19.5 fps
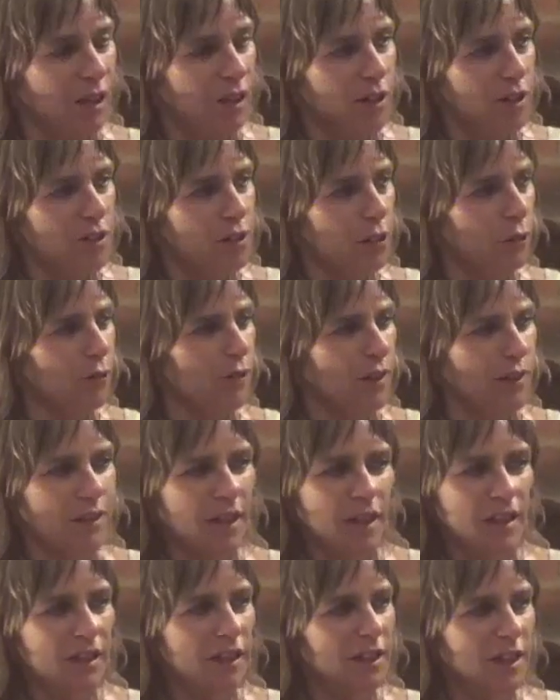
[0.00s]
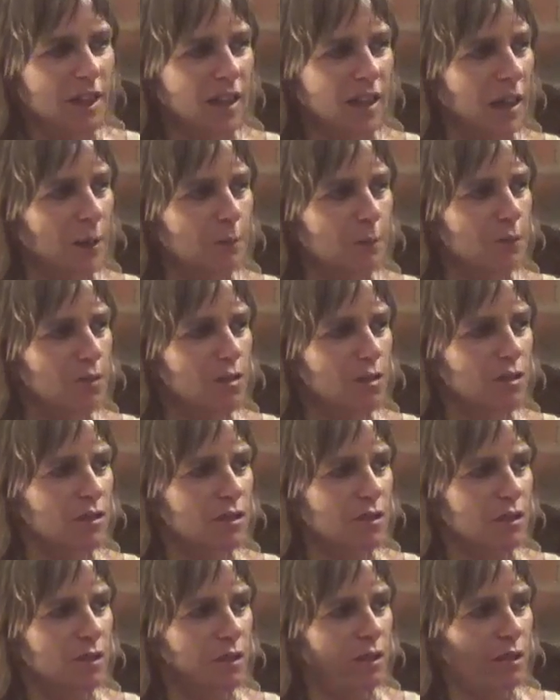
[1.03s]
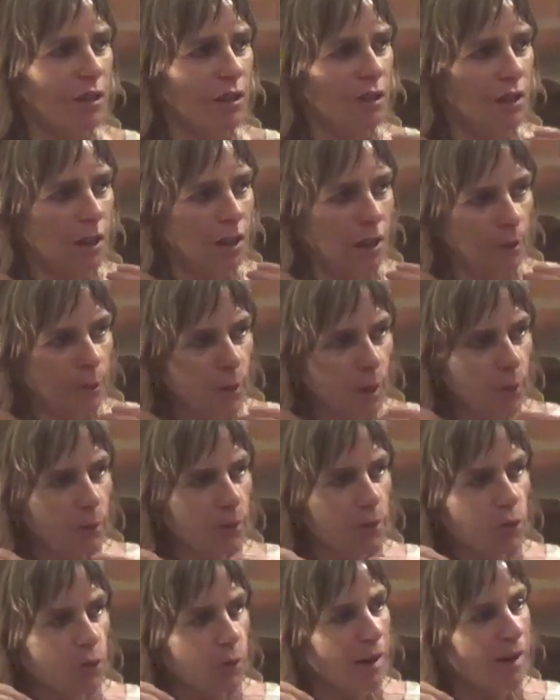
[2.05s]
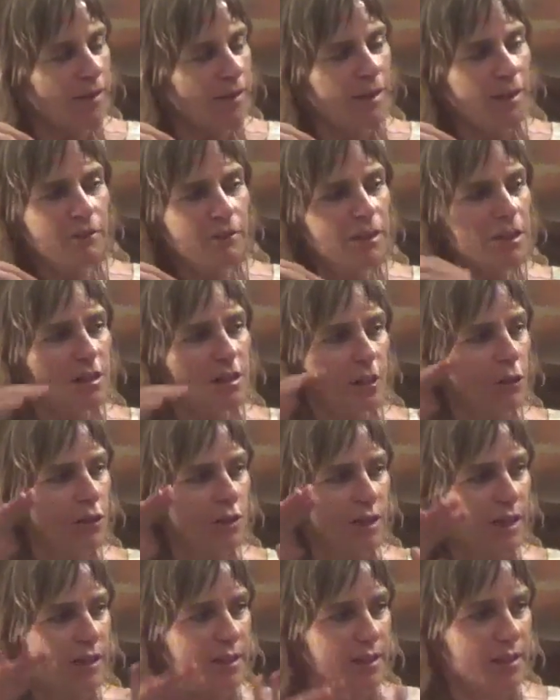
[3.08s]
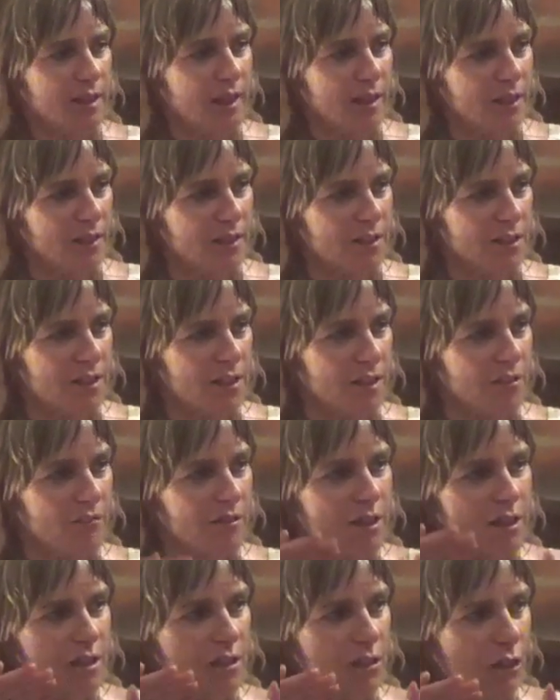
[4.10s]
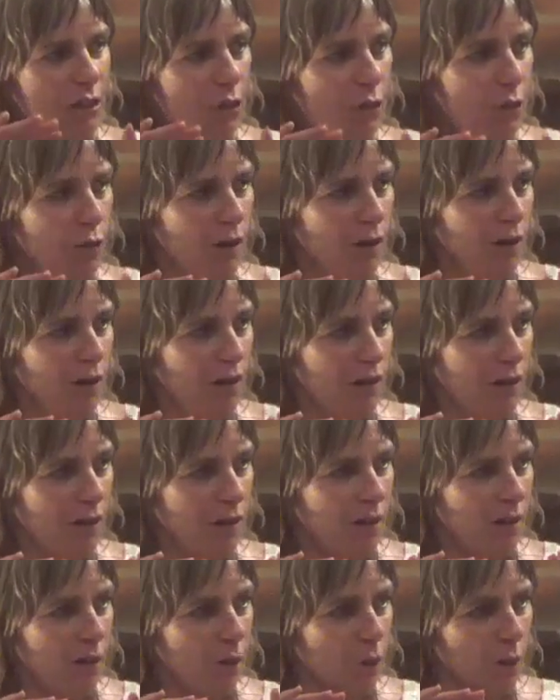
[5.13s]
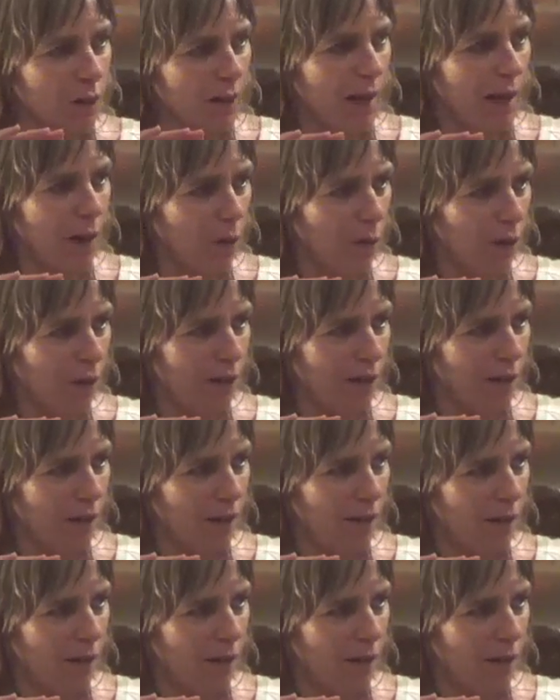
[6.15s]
So that then there comes a moment where there is no 10 seconds, there is no 1 hour.